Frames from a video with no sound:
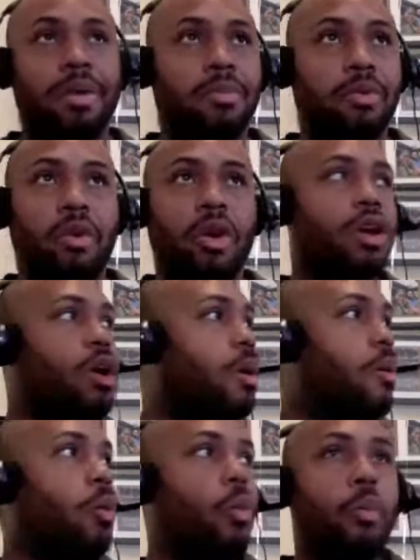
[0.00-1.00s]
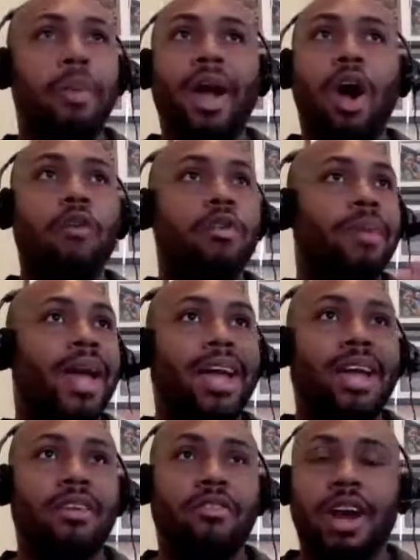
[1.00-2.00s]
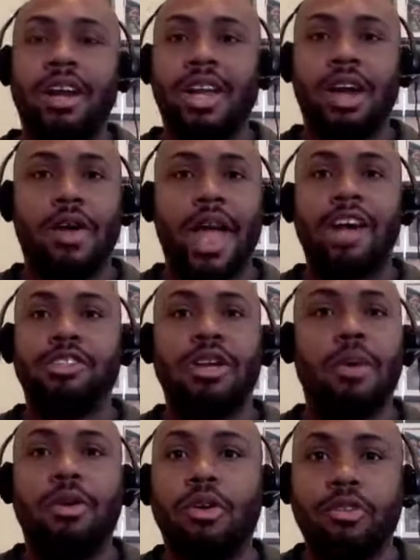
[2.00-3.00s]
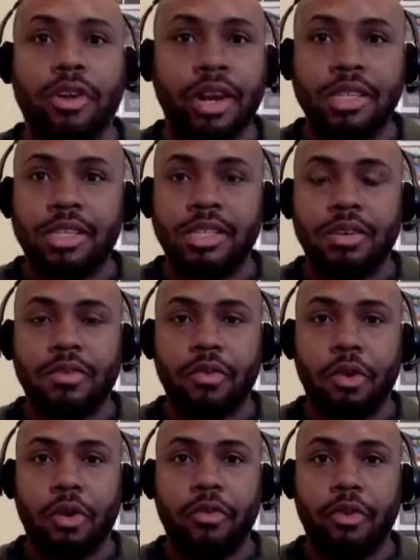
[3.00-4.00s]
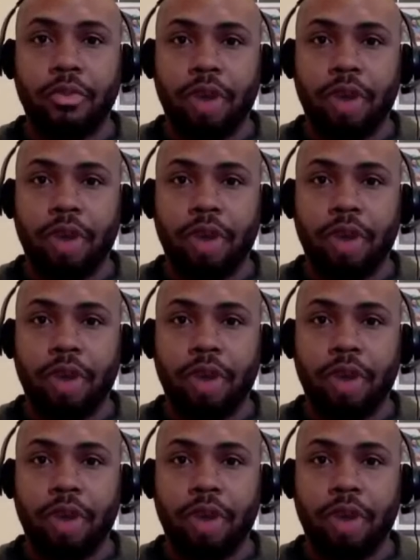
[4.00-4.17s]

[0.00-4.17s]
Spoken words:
People are overpaying right now astronomical rates for